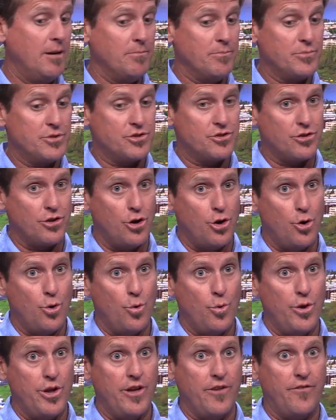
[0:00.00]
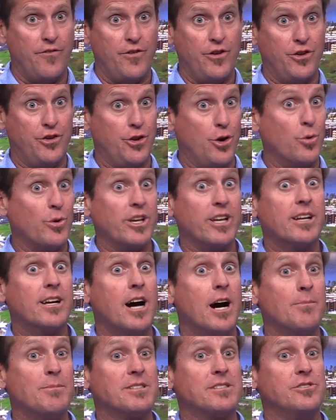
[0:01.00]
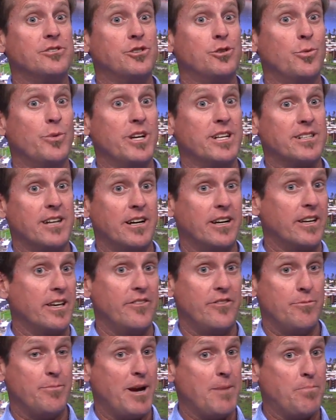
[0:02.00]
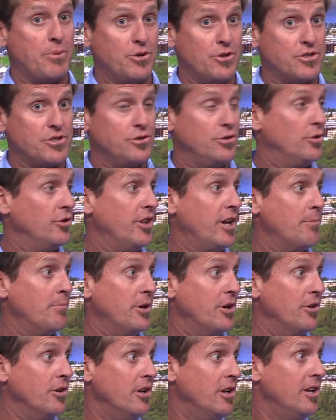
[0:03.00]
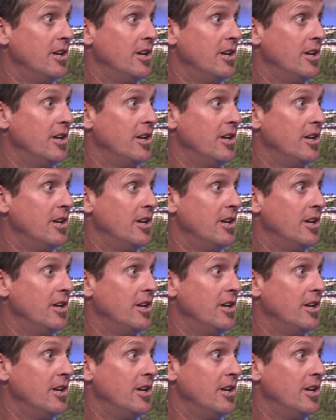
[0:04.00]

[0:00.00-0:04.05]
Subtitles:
So if you don't get comments in 2 weeks, I'm gonna give you my personal number.